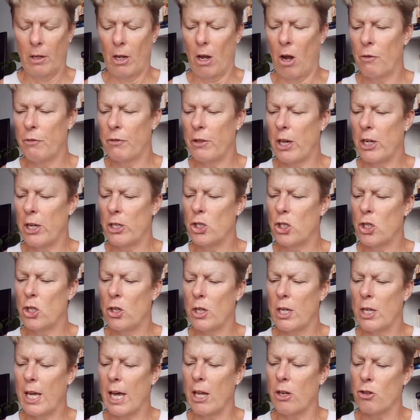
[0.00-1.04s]
of those two
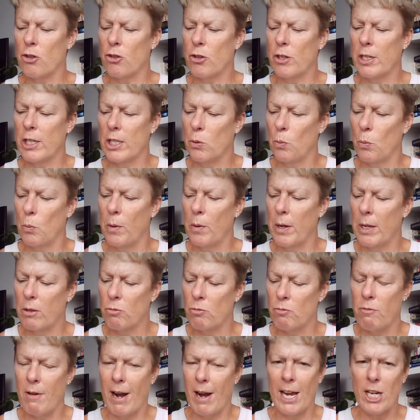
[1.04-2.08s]
countries with
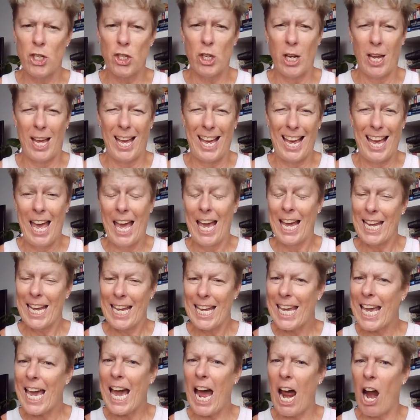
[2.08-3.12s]
Russia
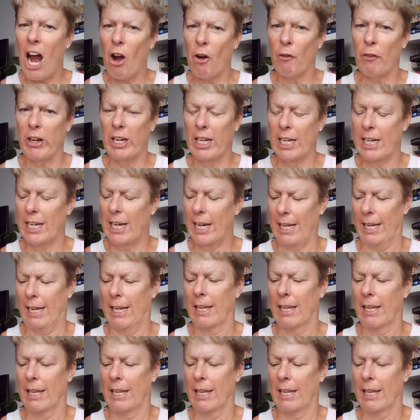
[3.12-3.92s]
currently,